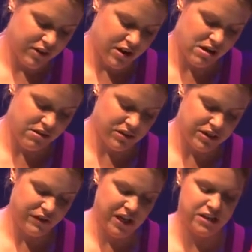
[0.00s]
I'll
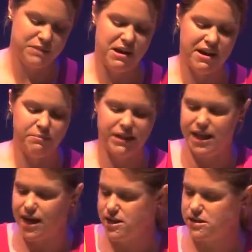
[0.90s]
just finish my
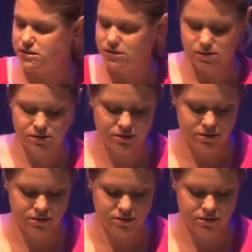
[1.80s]
plate.